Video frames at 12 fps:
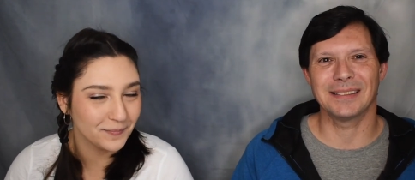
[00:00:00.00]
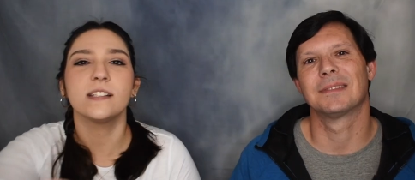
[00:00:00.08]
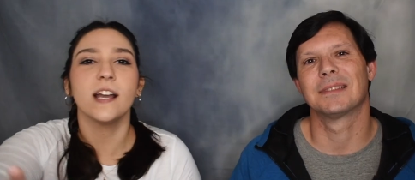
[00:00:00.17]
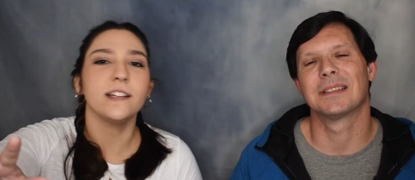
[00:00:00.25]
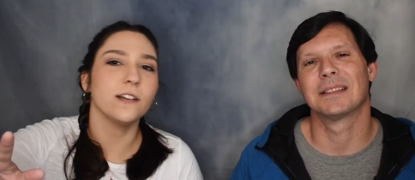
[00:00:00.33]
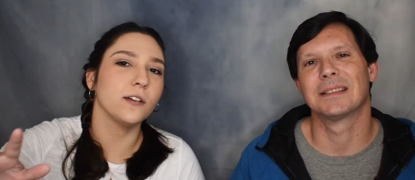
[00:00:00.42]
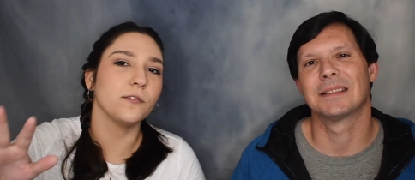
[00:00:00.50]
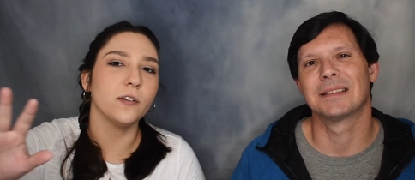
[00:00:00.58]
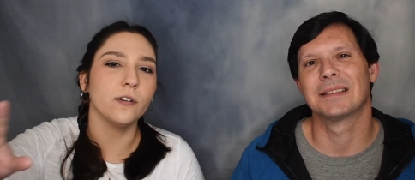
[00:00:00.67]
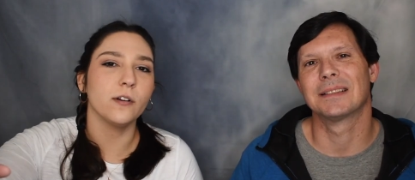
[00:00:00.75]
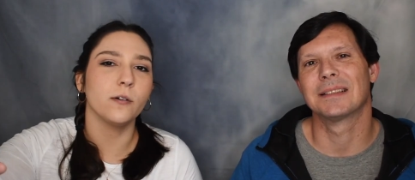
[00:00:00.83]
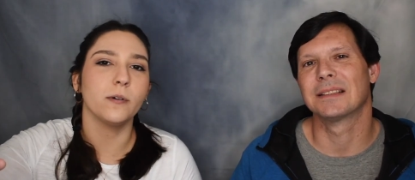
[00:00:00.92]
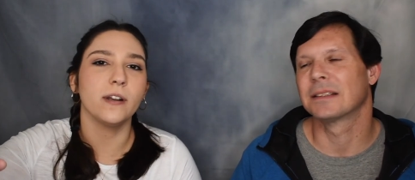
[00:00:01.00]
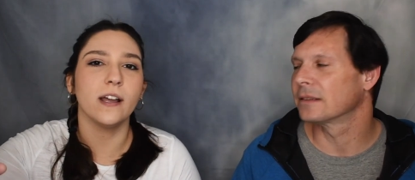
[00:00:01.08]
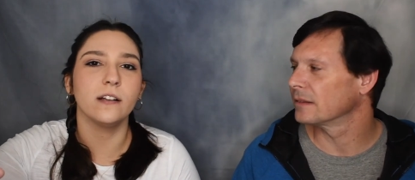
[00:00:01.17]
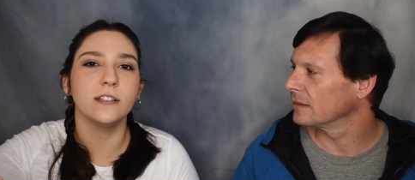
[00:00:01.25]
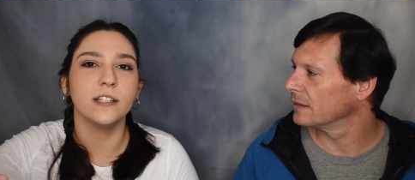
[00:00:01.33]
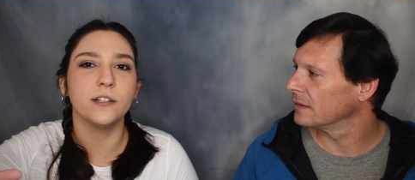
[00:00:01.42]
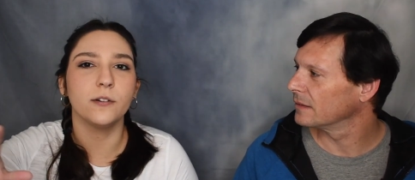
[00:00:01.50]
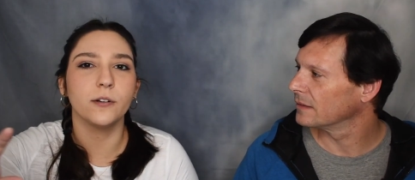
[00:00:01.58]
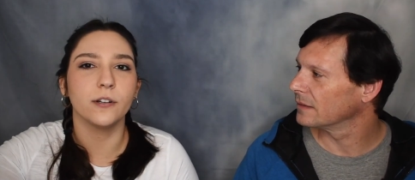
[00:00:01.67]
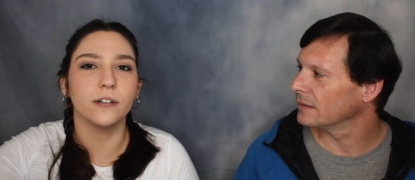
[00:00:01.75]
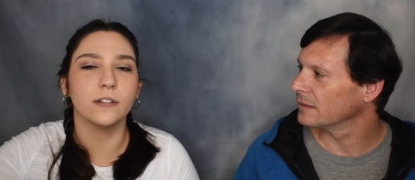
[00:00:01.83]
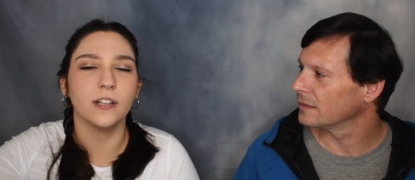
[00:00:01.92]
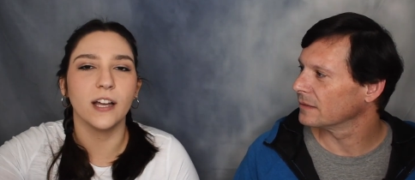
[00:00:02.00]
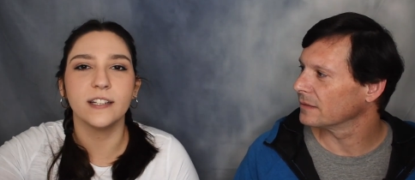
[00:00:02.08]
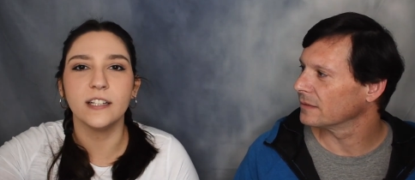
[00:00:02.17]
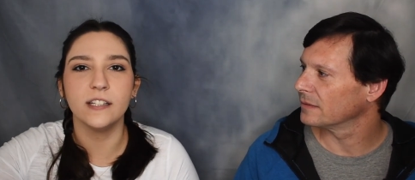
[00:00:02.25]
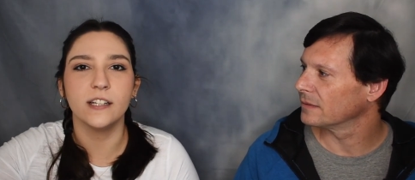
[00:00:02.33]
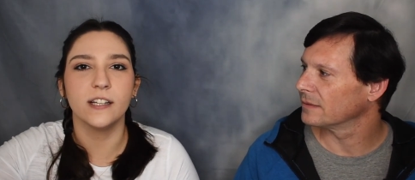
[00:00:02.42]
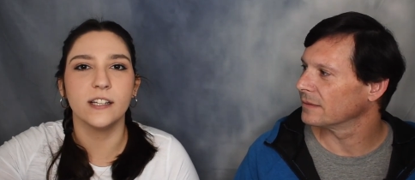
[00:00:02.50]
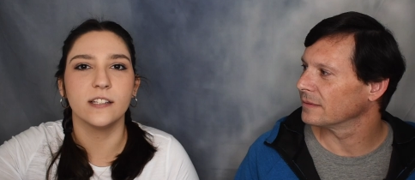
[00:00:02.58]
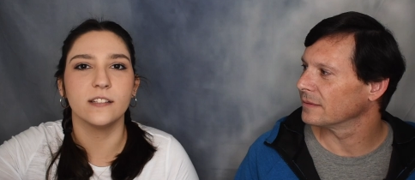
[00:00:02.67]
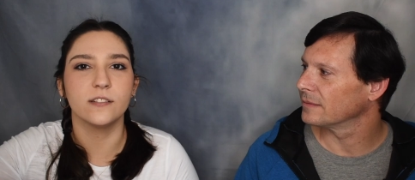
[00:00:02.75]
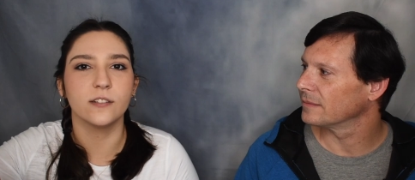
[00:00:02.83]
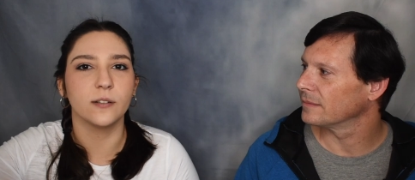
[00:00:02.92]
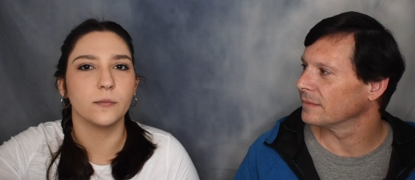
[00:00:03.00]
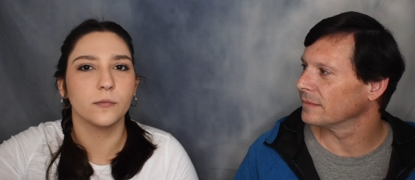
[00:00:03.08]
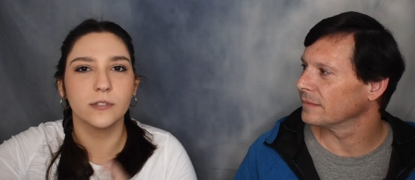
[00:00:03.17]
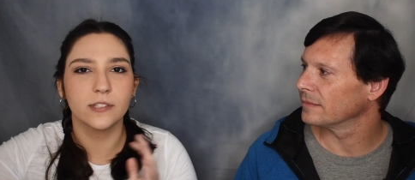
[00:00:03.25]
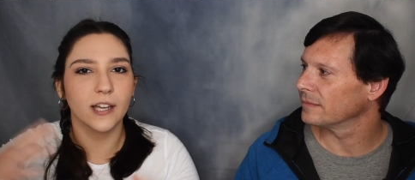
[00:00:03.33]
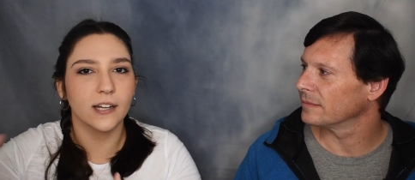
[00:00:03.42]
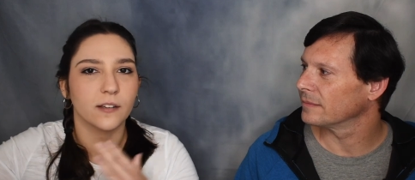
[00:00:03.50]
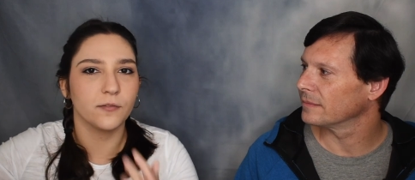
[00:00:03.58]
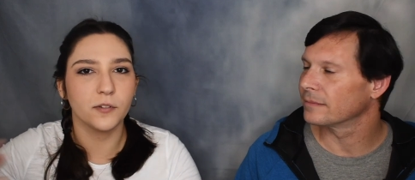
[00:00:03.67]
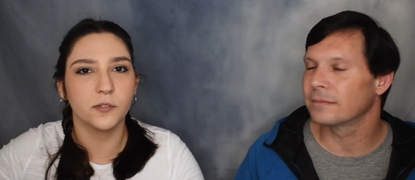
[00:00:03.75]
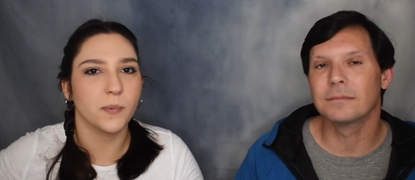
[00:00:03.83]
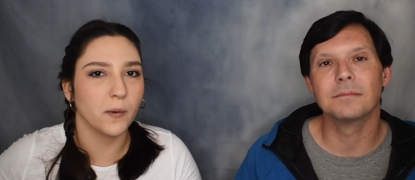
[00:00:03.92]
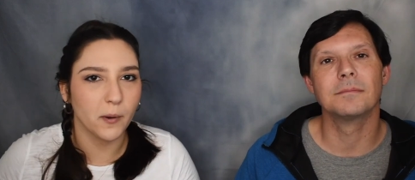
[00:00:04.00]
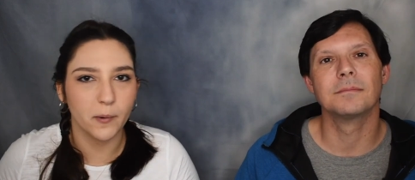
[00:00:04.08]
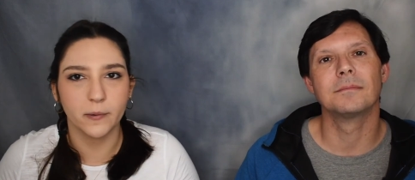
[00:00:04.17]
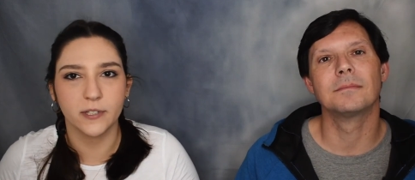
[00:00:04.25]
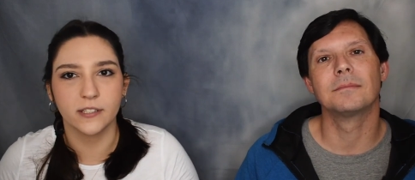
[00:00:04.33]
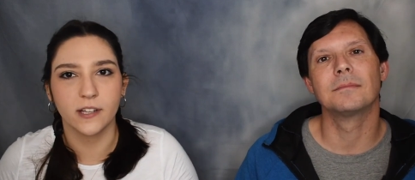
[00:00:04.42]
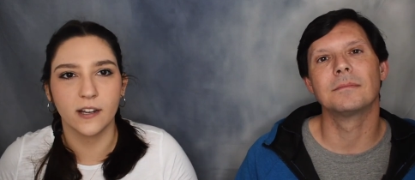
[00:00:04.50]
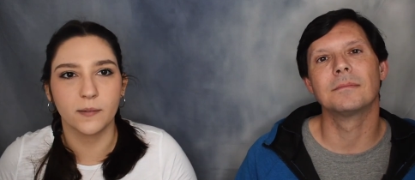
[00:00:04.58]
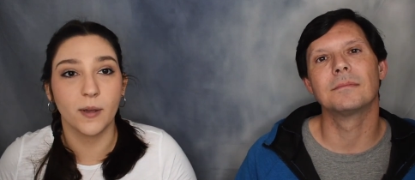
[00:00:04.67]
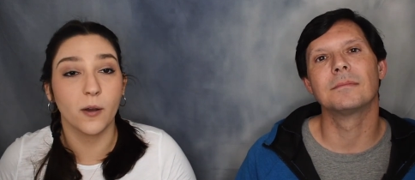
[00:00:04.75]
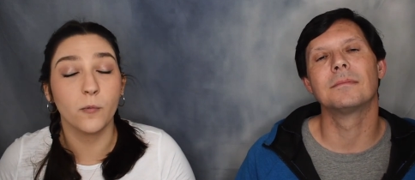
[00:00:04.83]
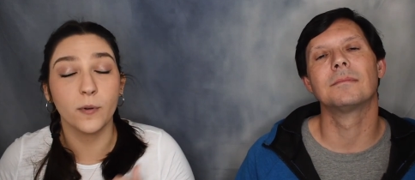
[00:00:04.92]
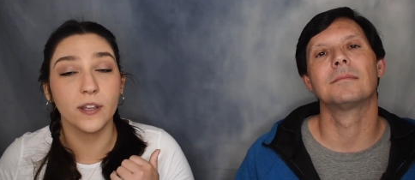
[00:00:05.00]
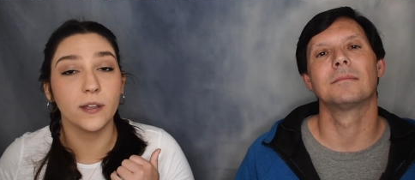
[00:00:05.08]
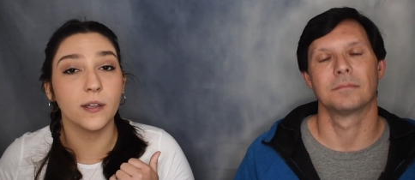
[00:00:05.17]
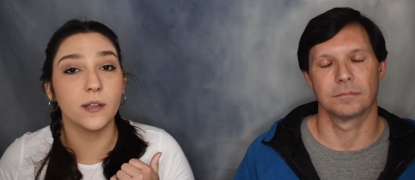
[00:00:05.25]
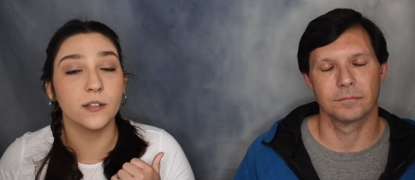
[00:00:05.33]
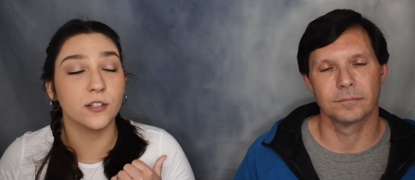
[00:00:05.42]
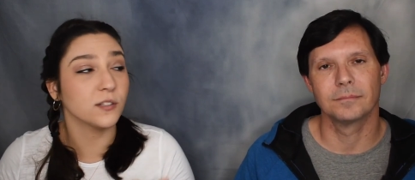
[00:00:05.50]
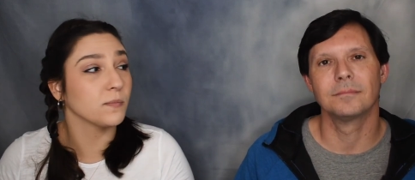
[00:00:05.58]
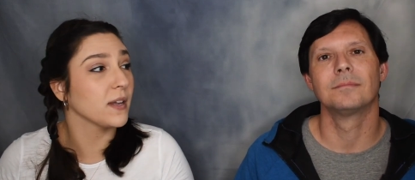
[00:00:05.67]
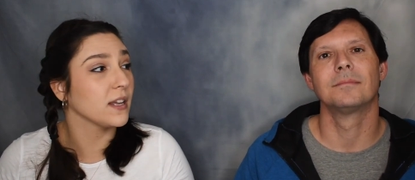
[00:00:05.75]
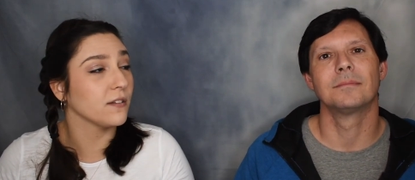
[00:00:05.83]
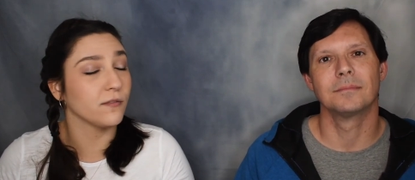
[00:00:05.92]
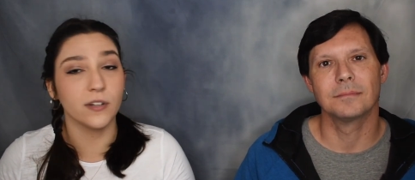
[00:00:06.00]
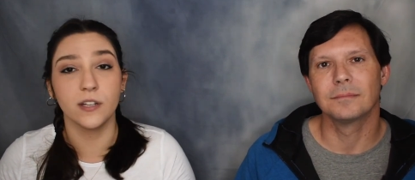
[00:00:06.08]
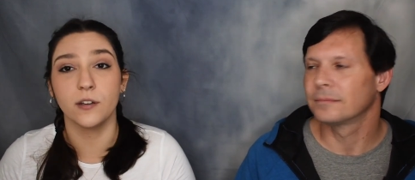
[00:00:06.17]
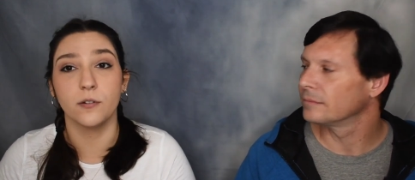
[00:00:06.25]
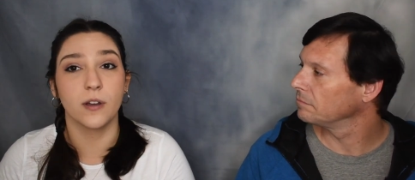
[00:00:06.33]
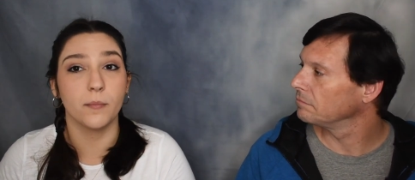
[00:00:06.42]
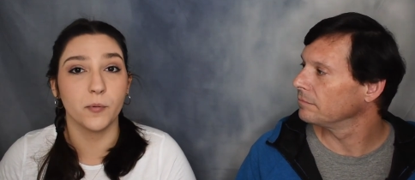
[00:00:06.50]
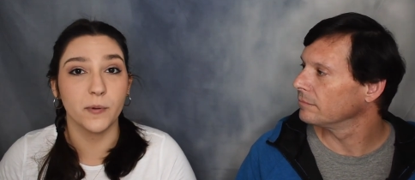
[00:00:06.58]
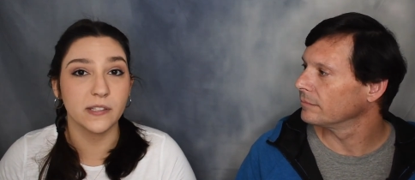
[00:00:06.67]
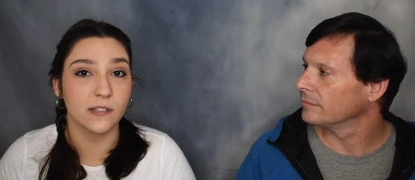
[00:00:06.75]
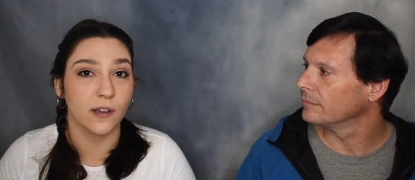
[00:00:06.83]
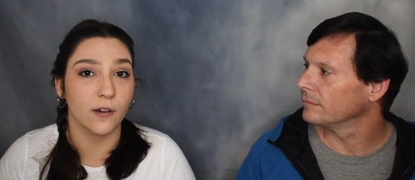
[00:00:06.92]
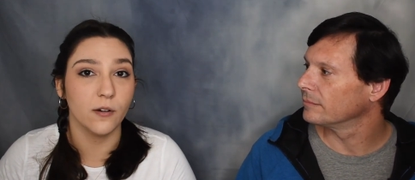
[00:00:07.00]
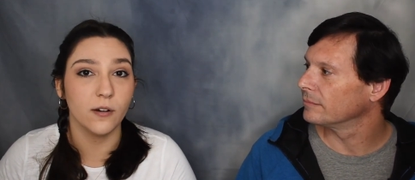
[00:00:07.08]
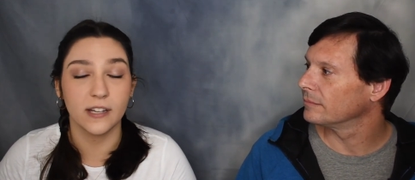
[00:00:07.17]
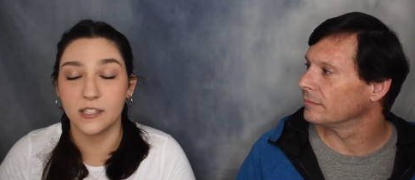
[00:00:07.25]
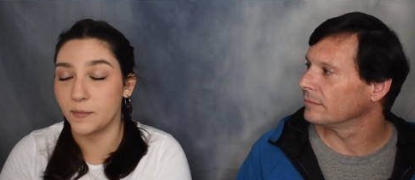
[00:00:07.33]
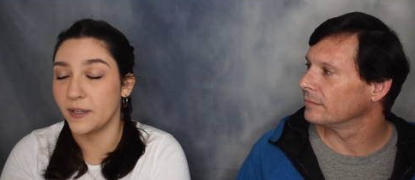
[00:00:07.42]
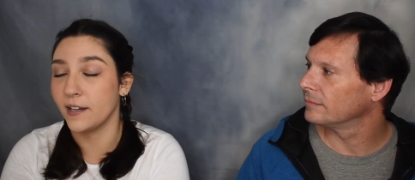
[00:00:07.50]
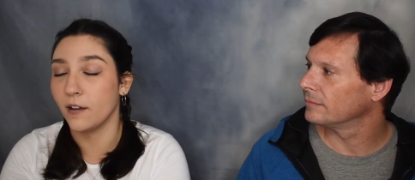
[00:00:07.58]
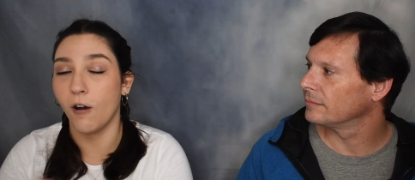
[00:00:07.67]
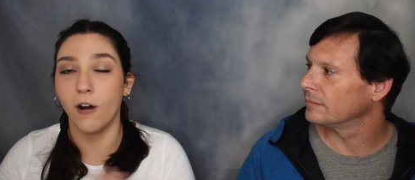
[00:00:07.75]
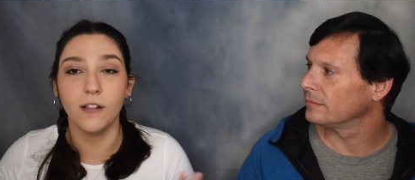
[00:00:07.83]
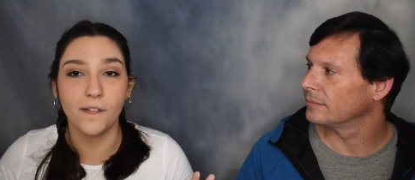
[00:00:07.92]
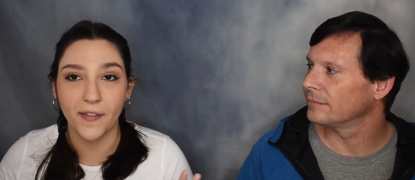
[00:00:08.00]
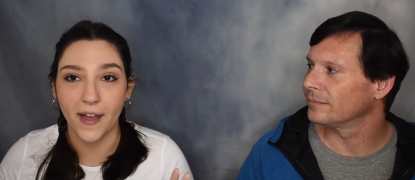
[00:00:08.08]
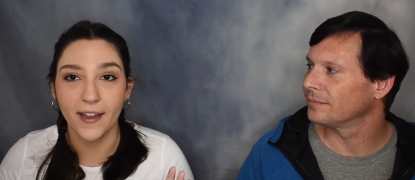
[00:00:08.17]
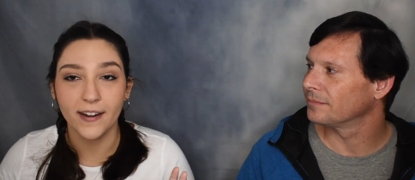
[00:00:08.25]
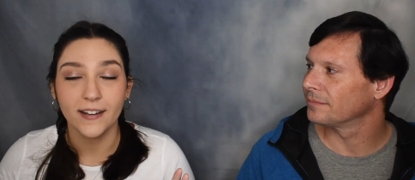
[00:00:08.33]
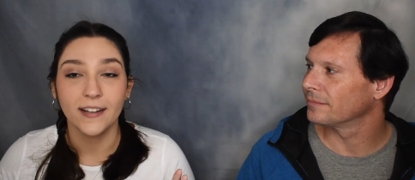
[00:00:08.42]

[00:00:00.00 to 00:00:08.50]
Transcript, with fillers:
Speaker 1: Side note, if you don't know what El Nino or La Nina is and was kind of confused by what we were just talking about, we just made a video a couple weeks ago explaining all of that